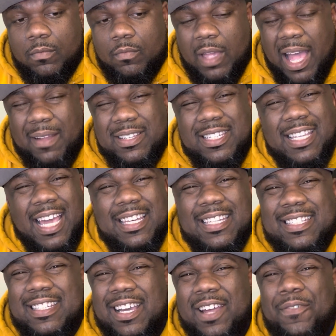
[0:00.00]
I just got this
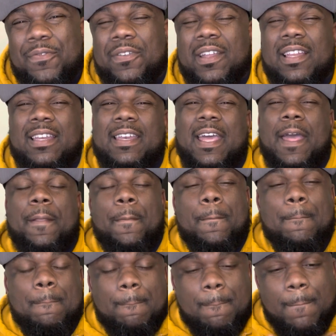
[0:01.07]
gut feeling that
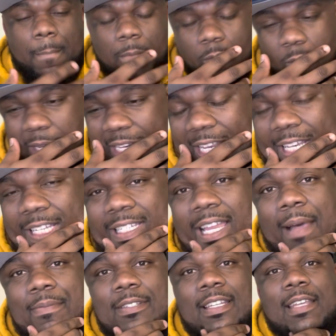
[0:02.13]
we need to
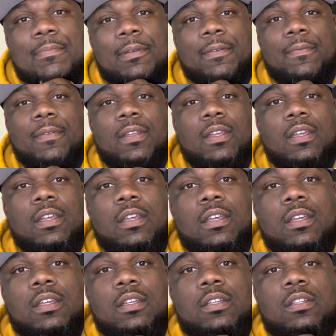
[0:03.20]
stop sleeping.
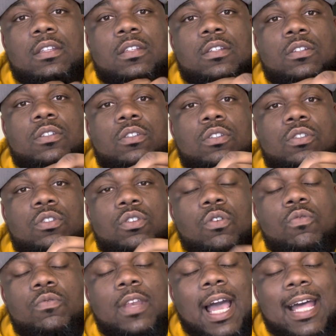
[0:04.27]
Do
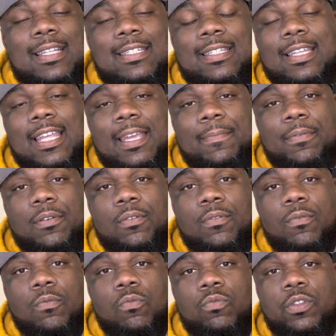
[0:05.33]
not sleep.
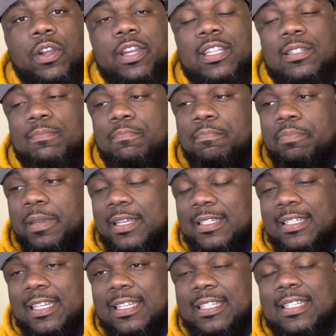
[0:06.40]
There is
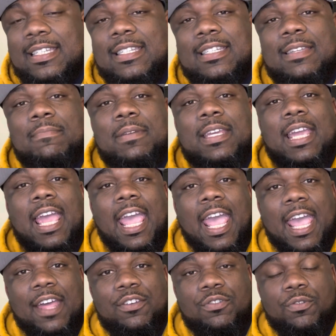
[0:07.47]
business to be
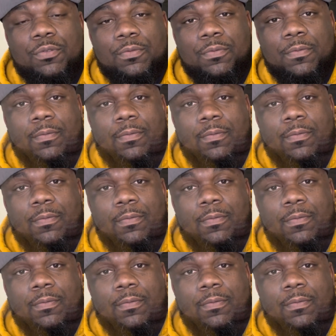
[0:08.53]
handled.